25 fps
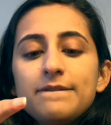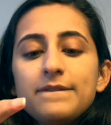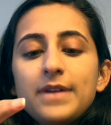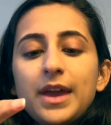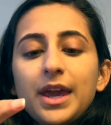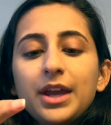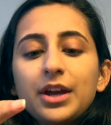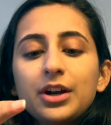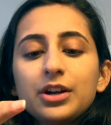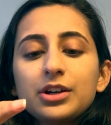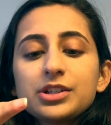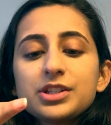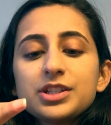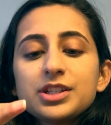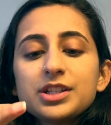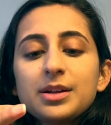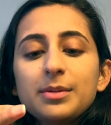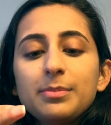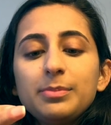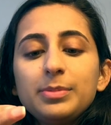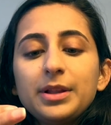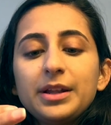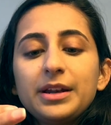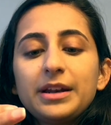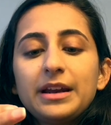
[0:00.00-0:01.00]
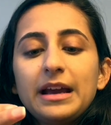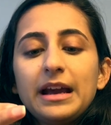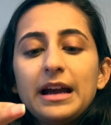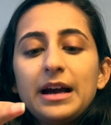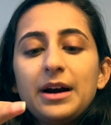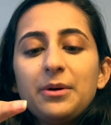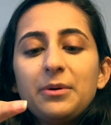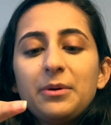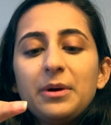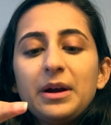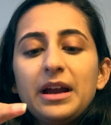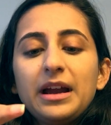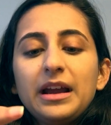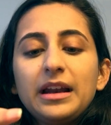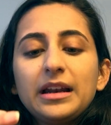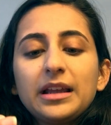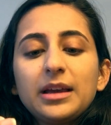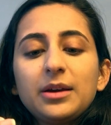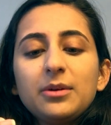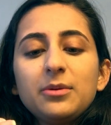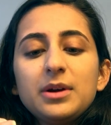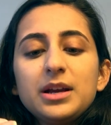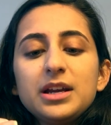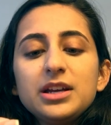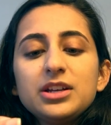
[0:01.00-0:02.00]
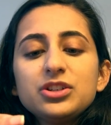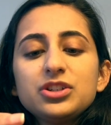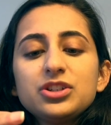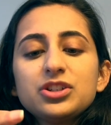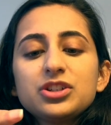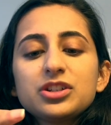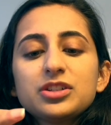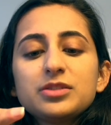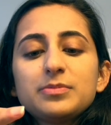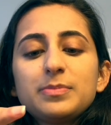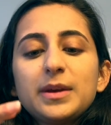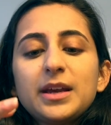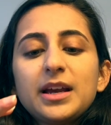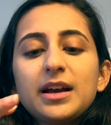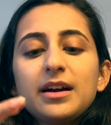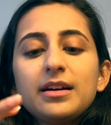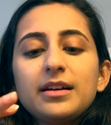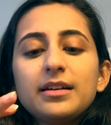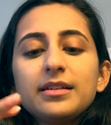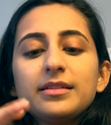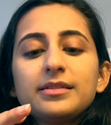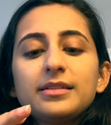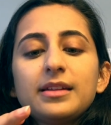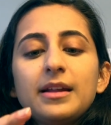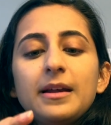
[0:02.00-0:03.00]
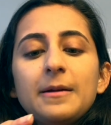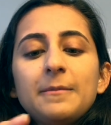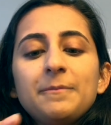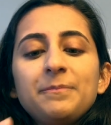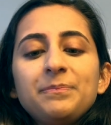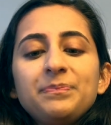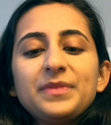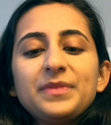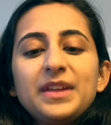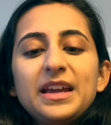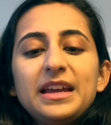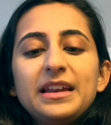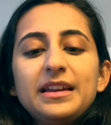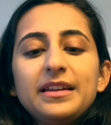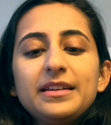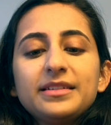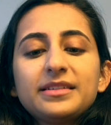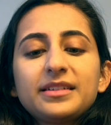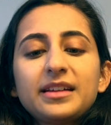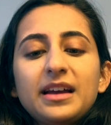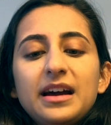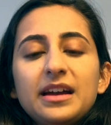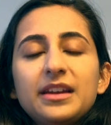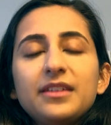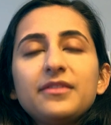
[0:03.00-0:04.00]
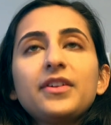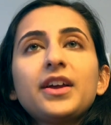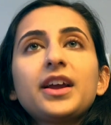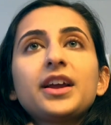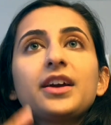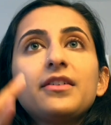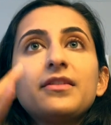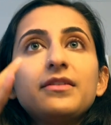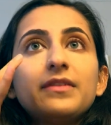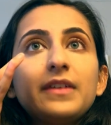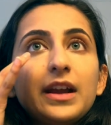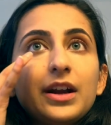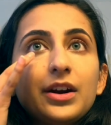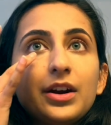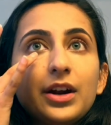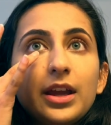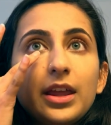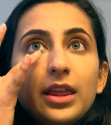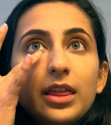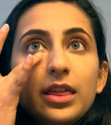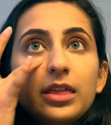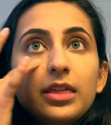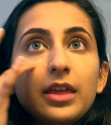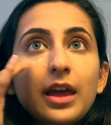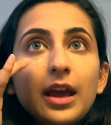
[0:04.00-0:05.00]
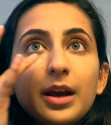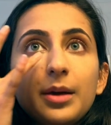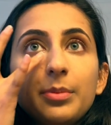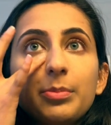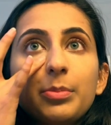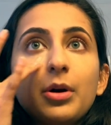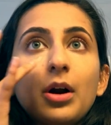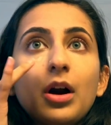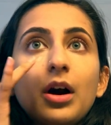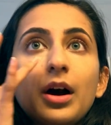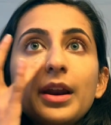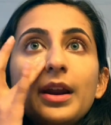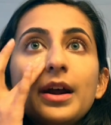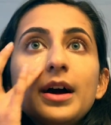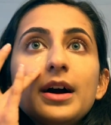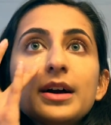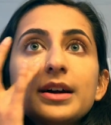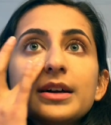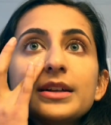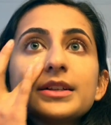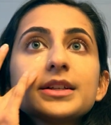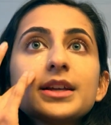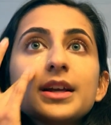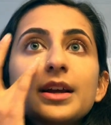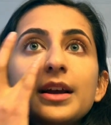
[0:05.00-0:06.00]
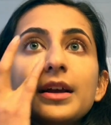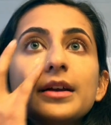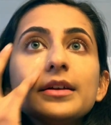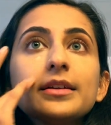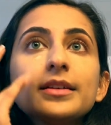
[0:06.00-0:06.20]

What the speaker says: fingers to blend it out anyways, just because it is kind of like a very thick product,